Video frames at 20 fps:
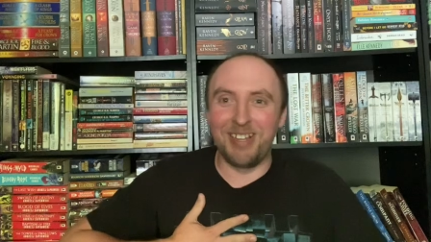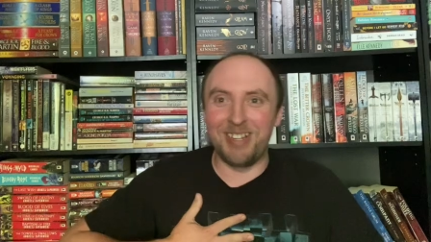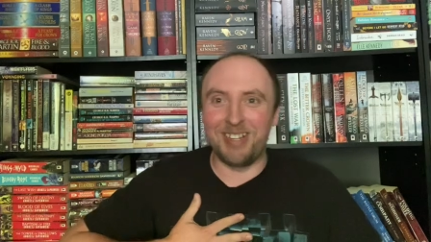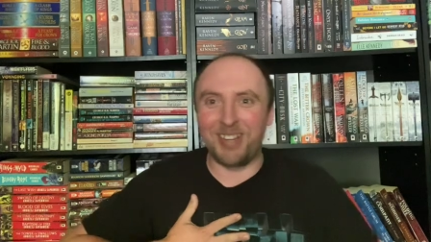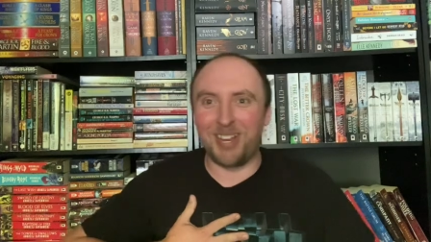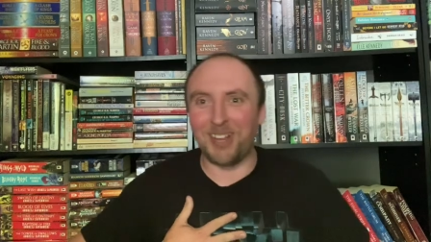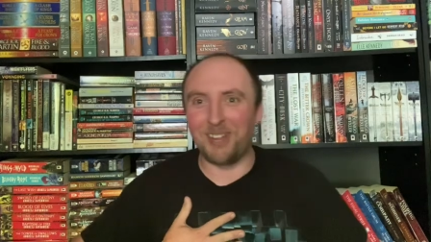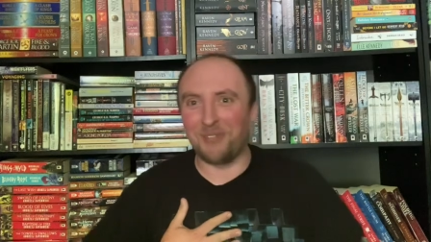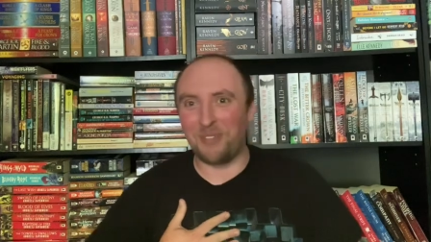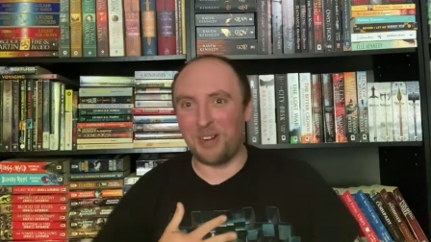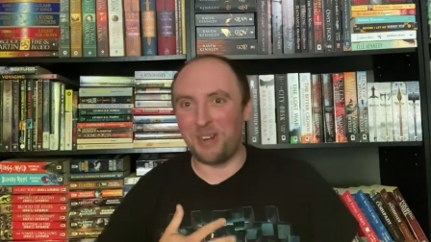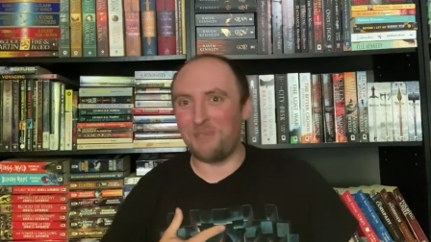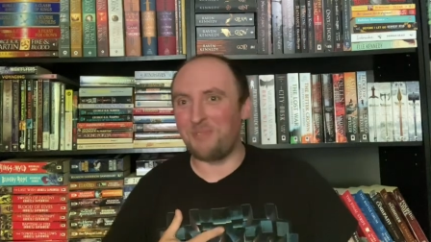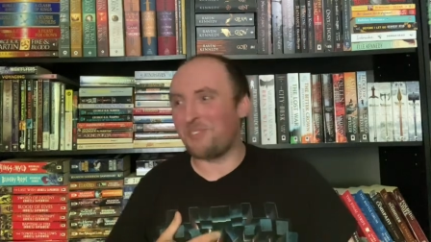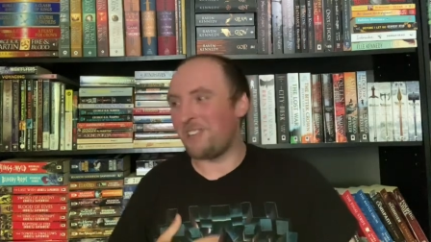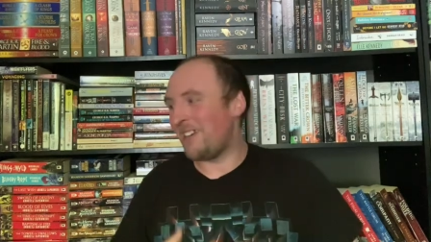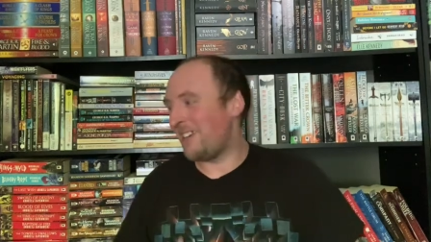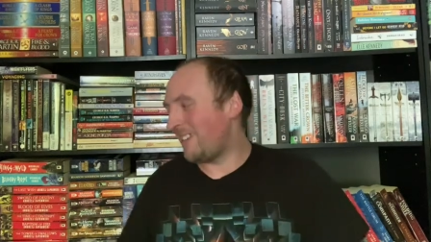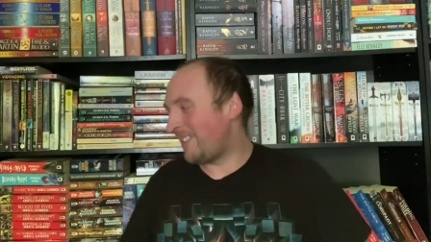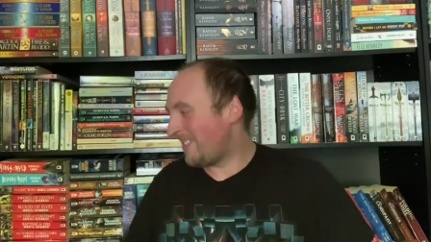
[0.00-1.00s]
this is what I'm
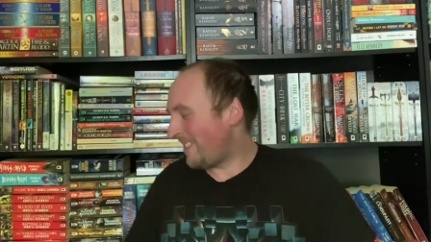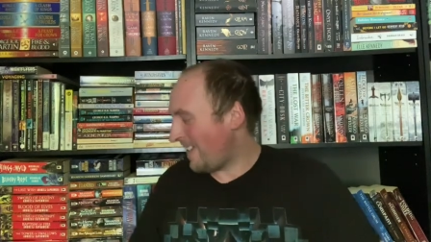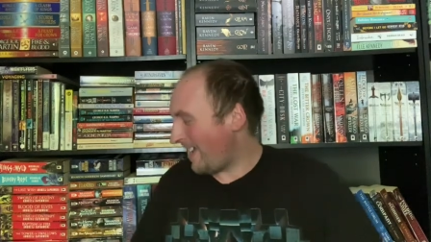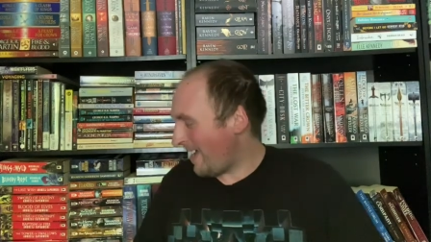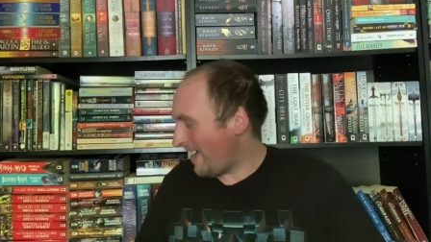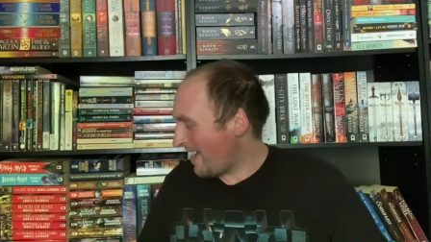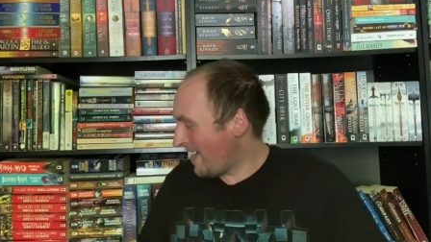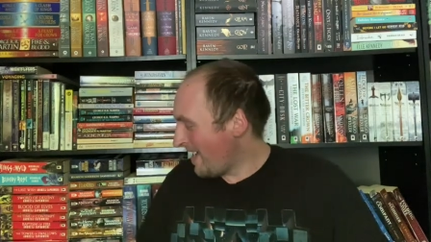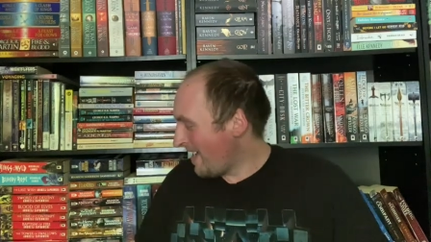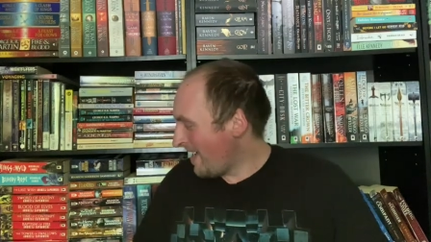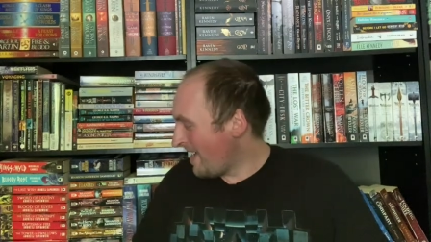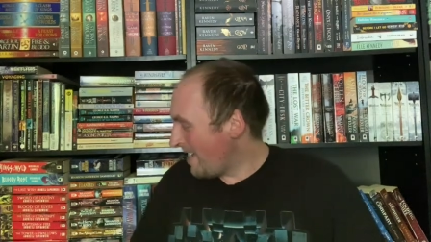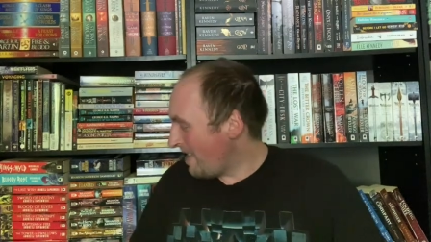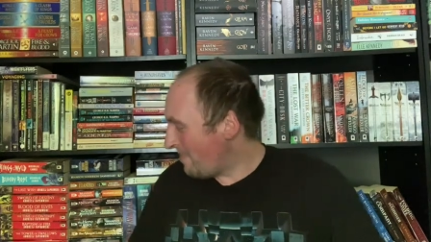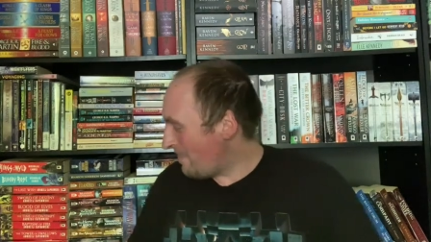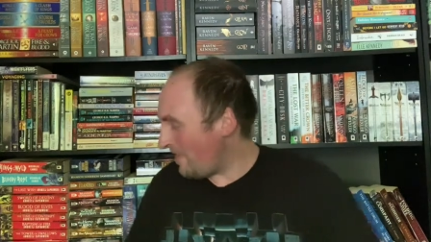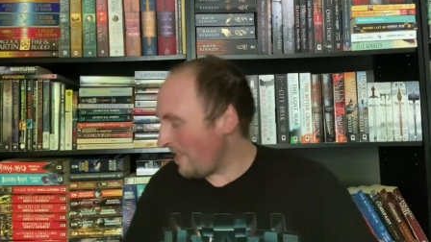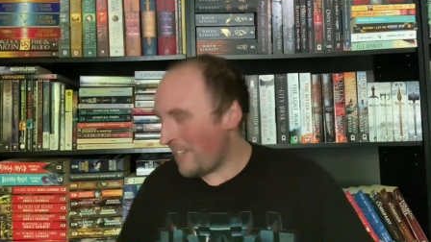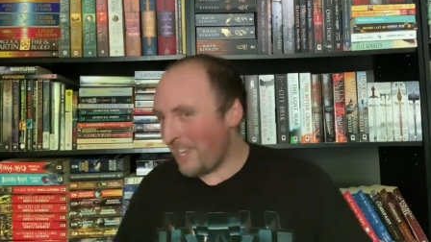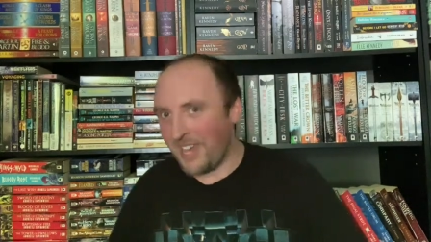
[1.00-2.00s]
trying to say.
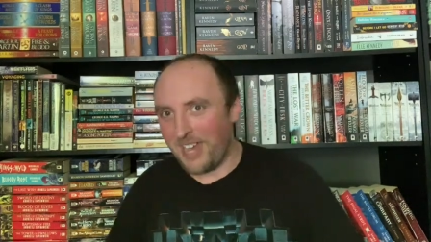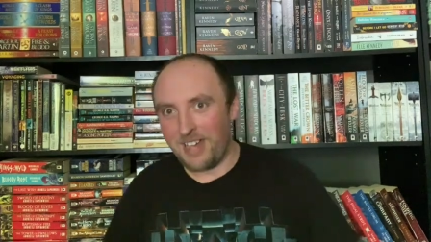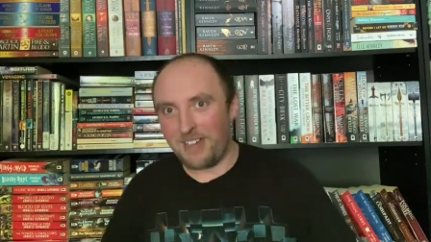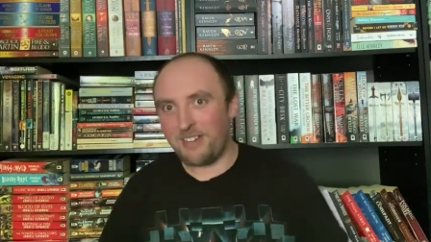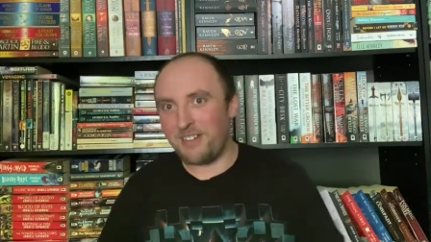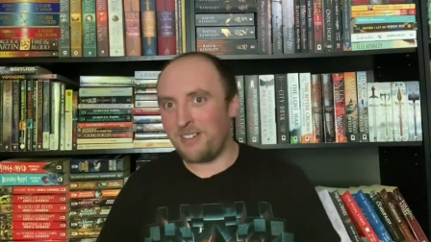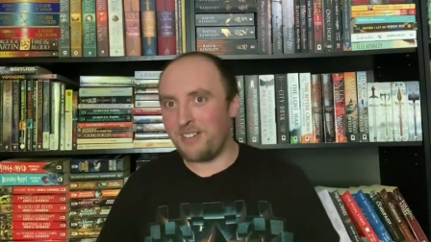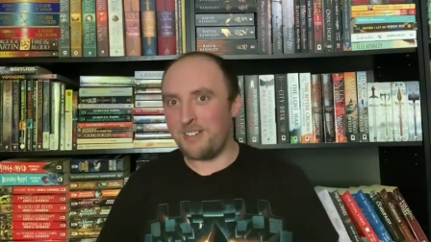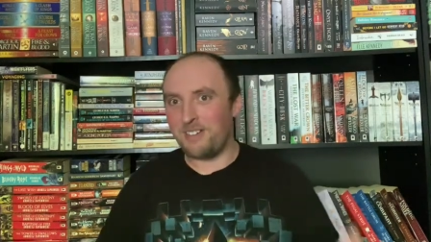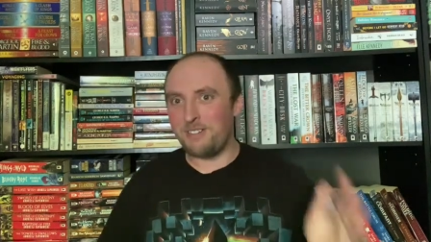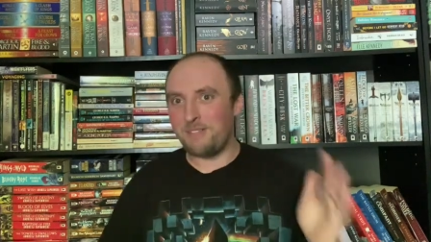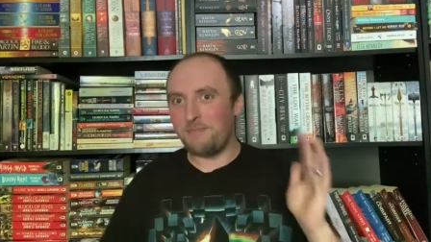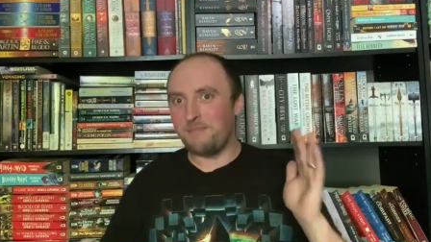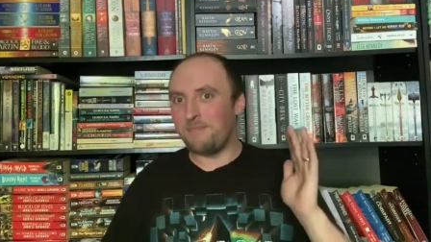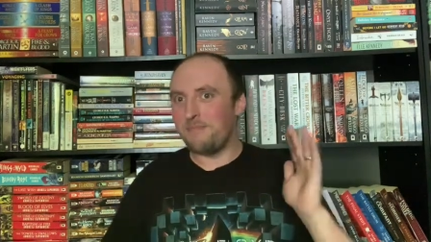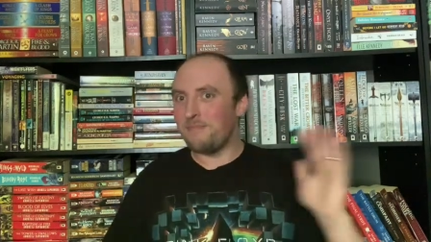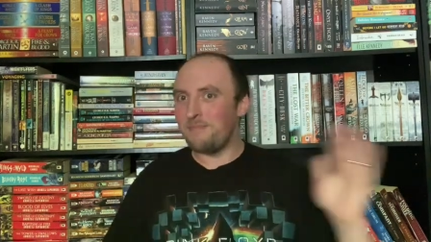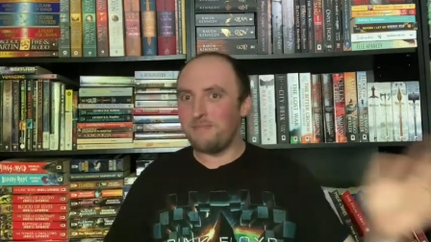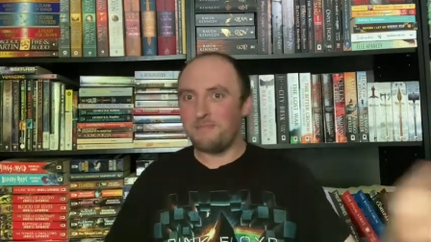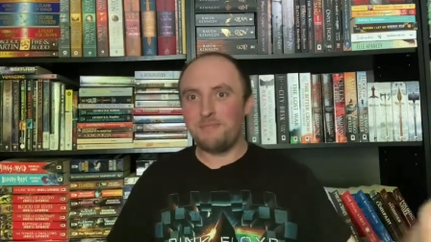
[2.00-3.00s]
But yeah,
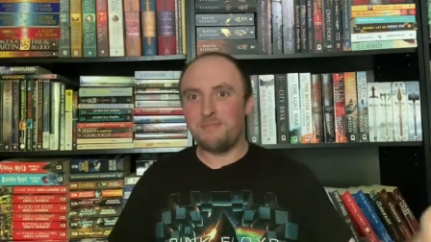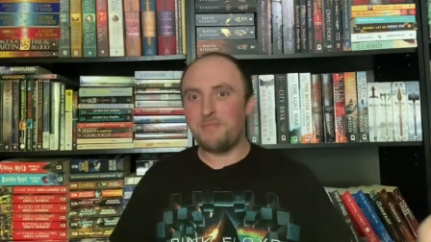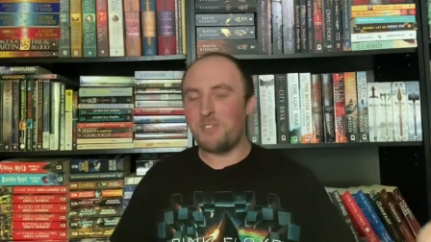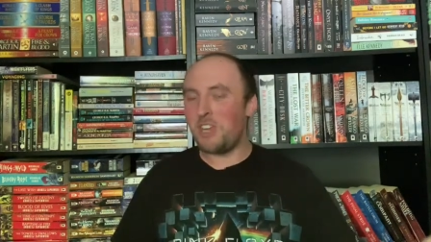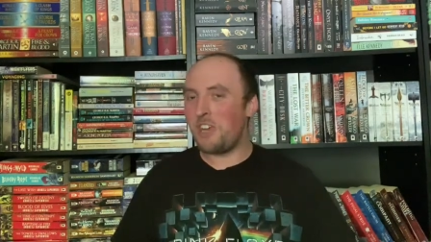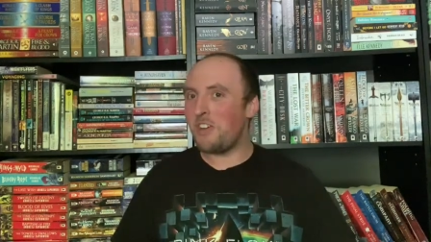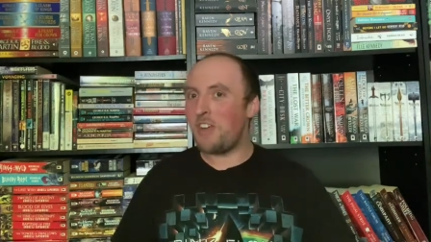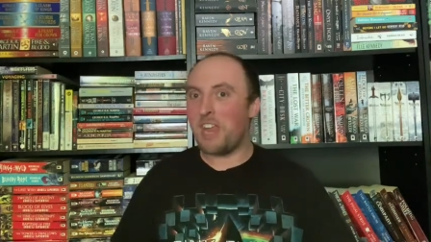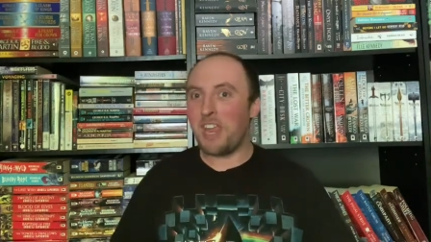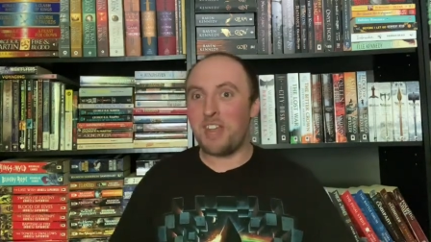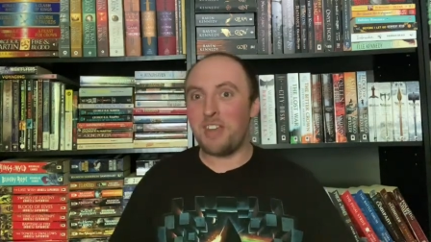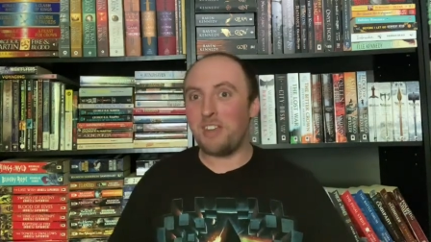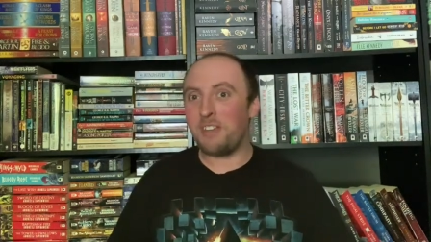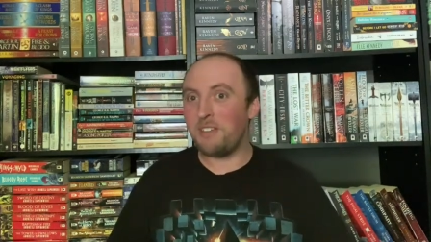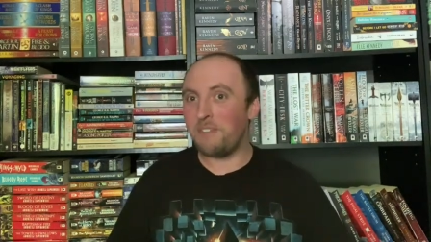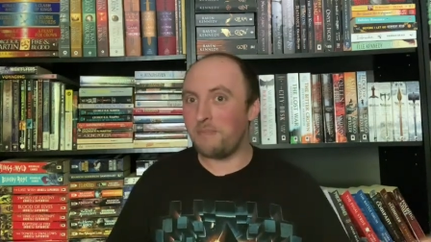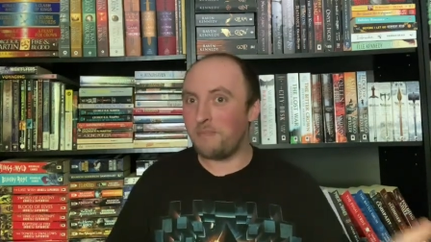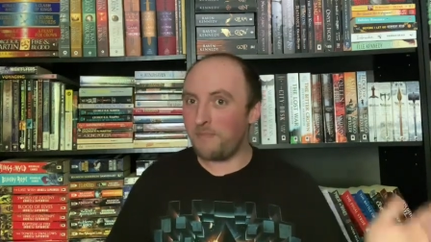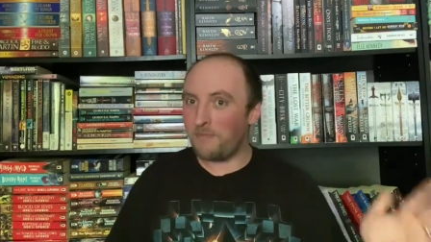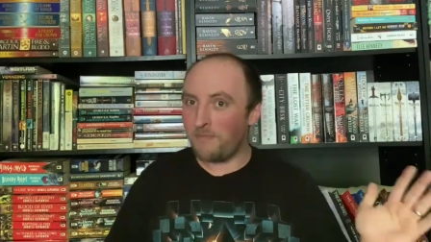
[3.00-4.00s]
um, Dear
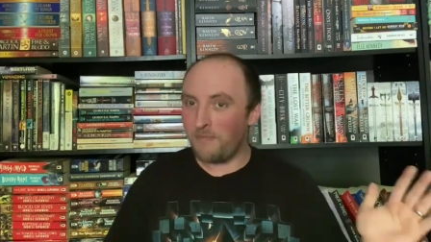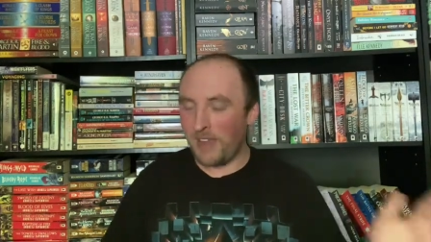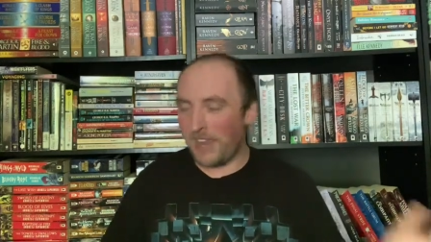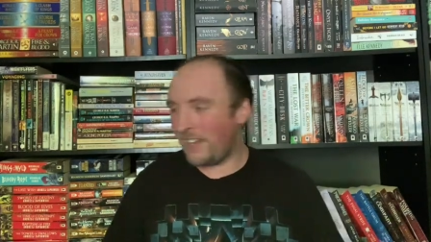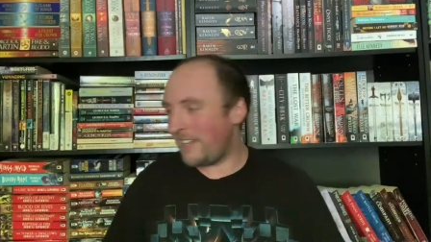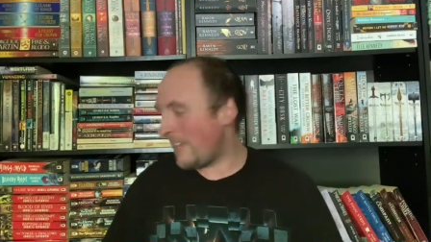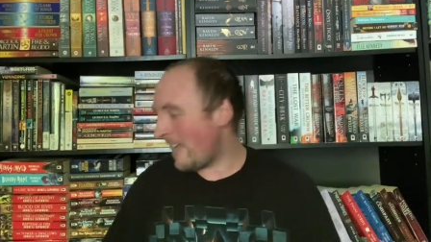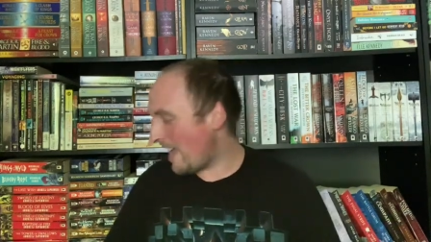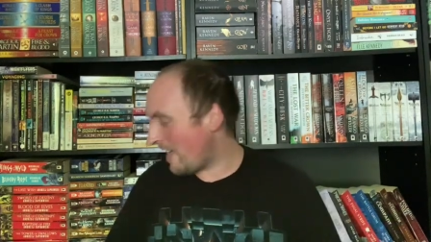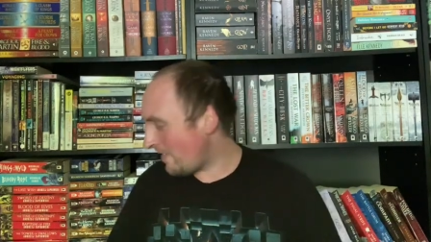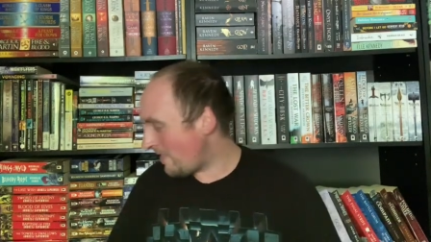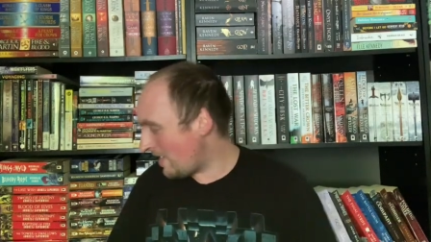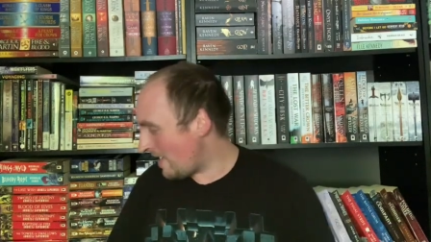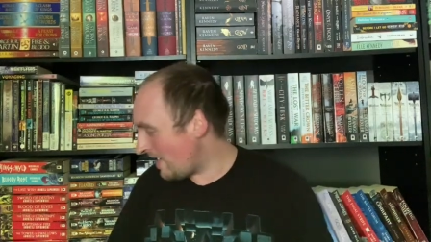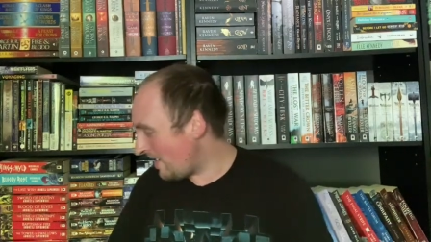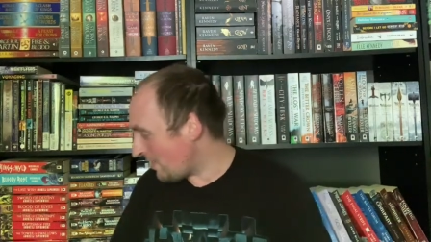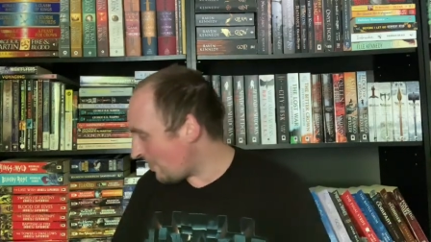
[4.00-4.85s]
Hannah, fantastic.